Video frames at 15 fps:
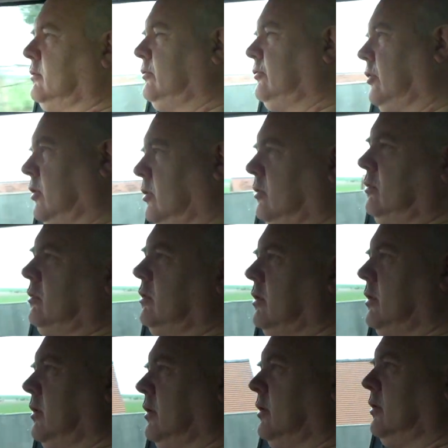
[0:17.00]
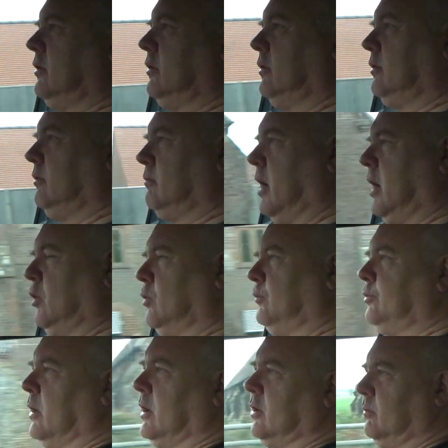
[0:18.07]
to my
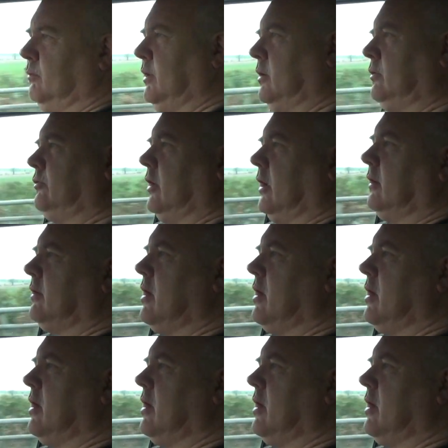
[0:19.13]
Hauptwerk computer?